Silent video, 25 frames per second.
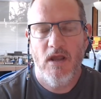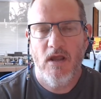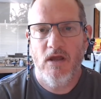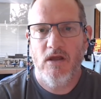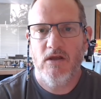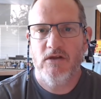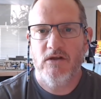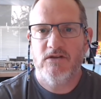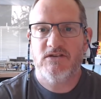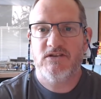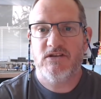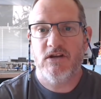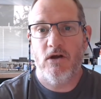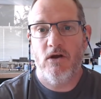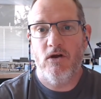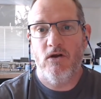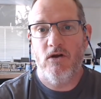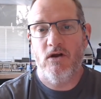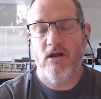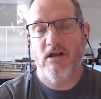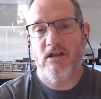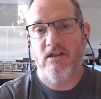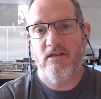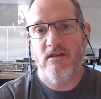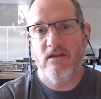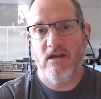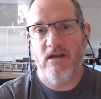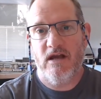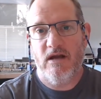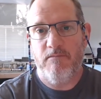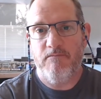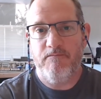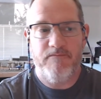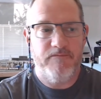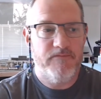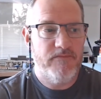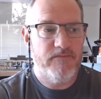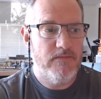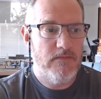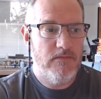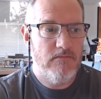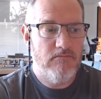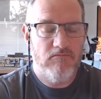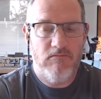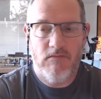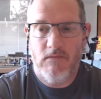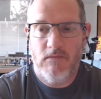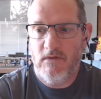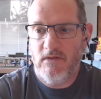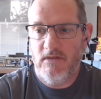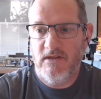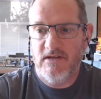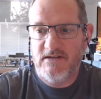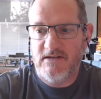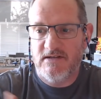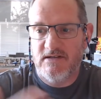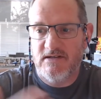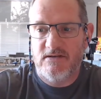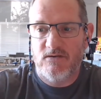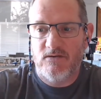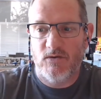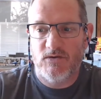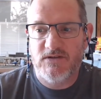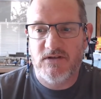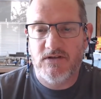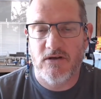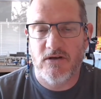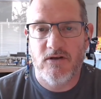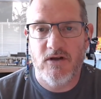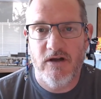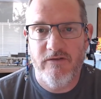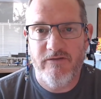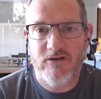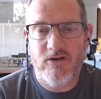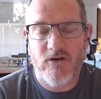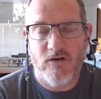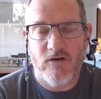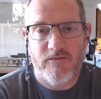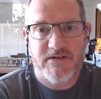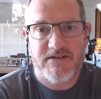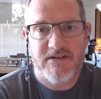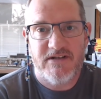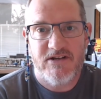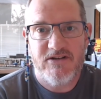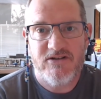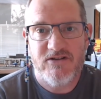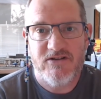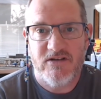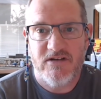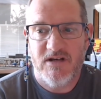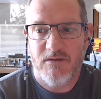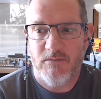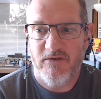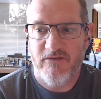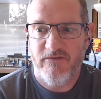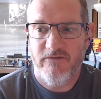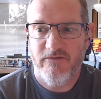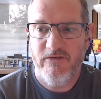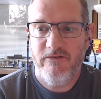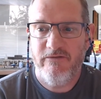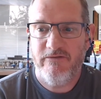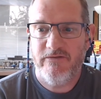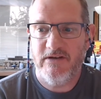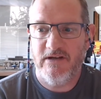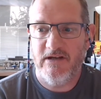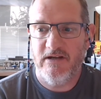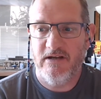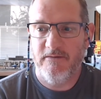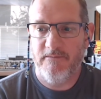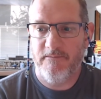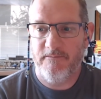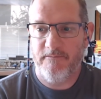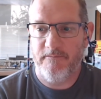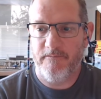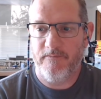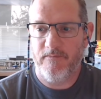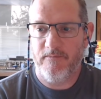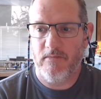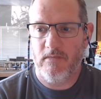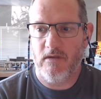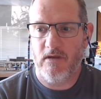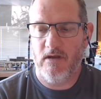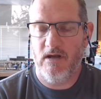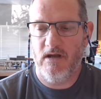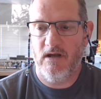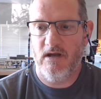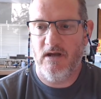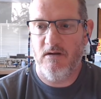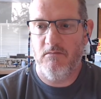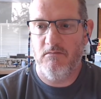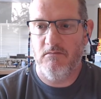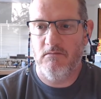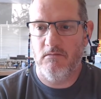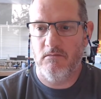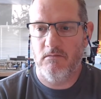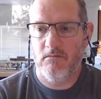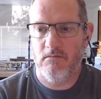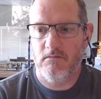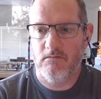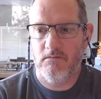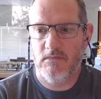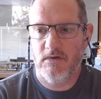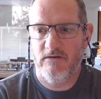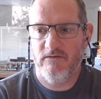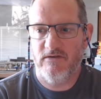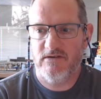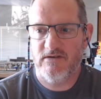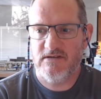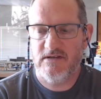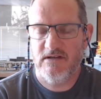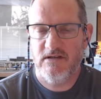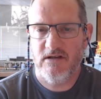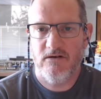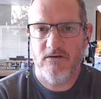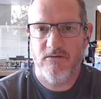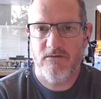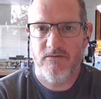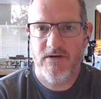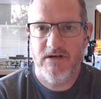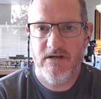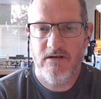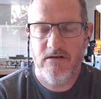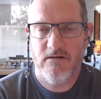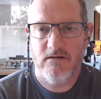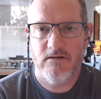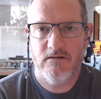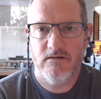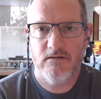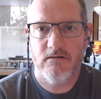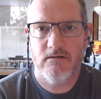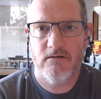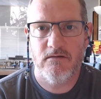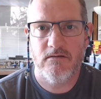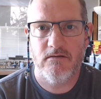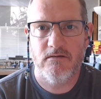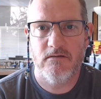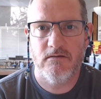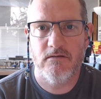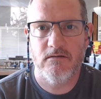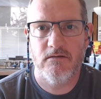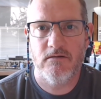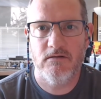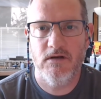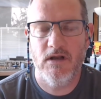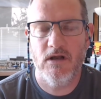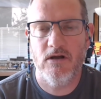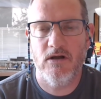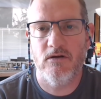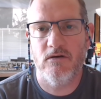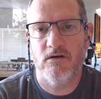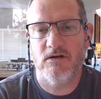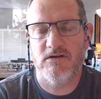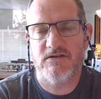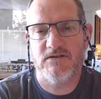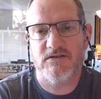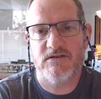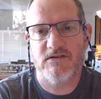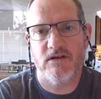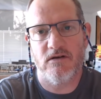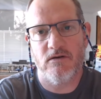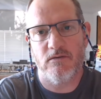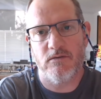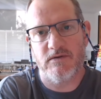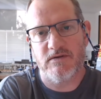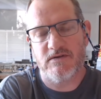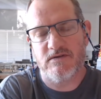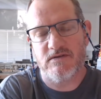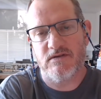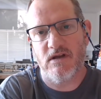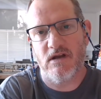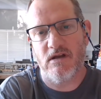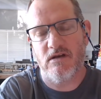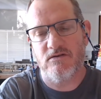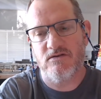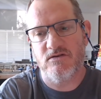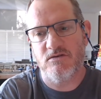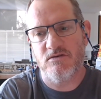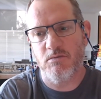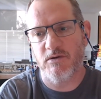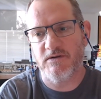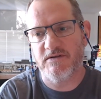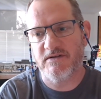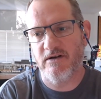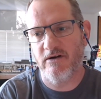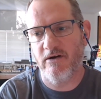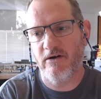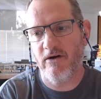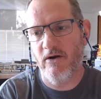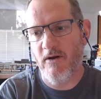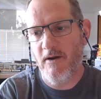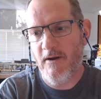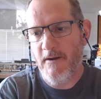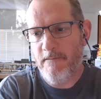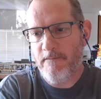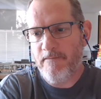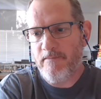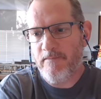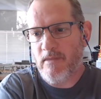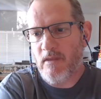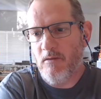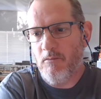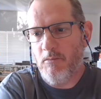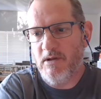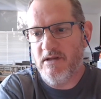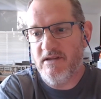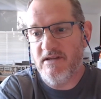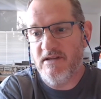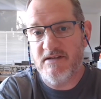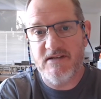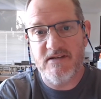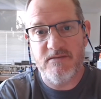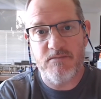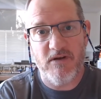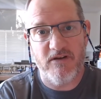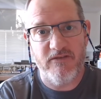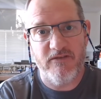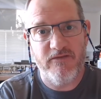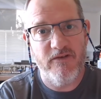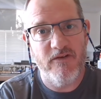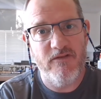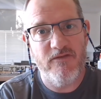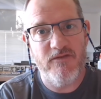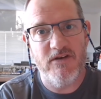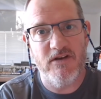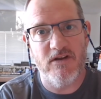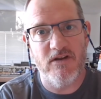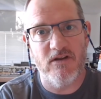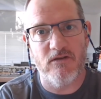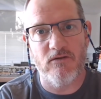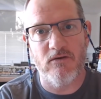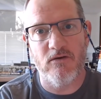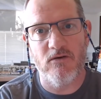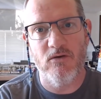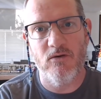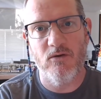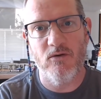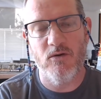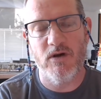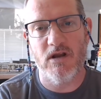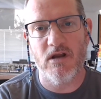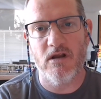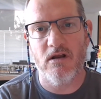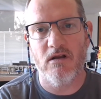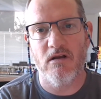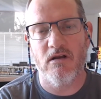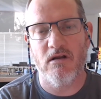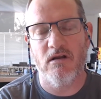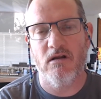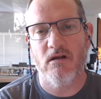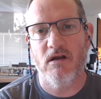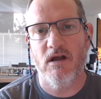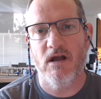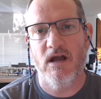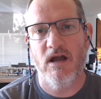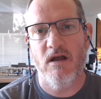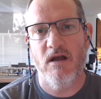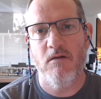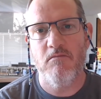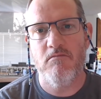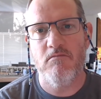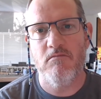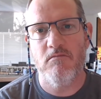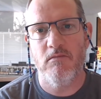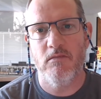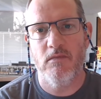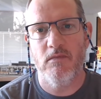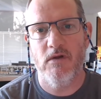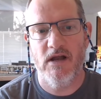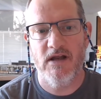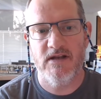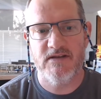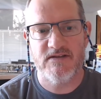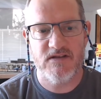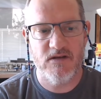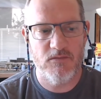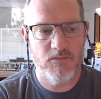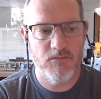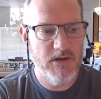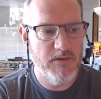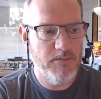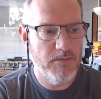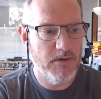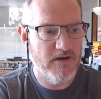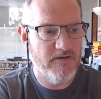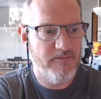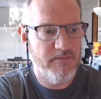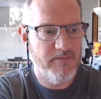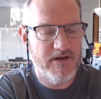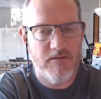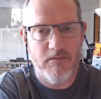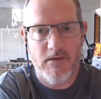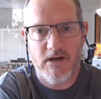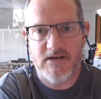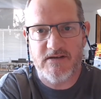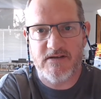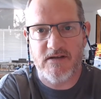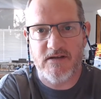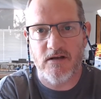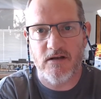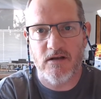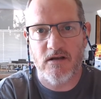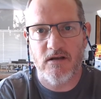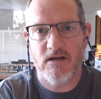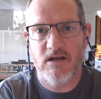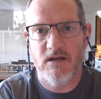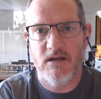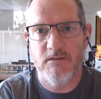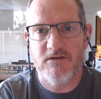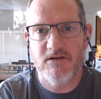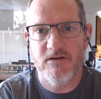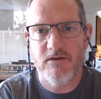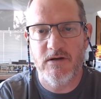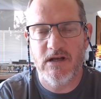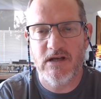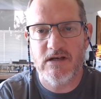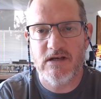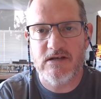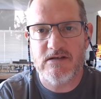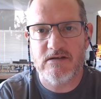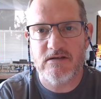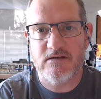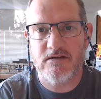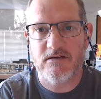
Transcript: So this is also a COVID conversation number 50. Have I said that already? No, I just said it was 2.0. But this is my 50th recording, and some people have been amazed that I can keep doing it.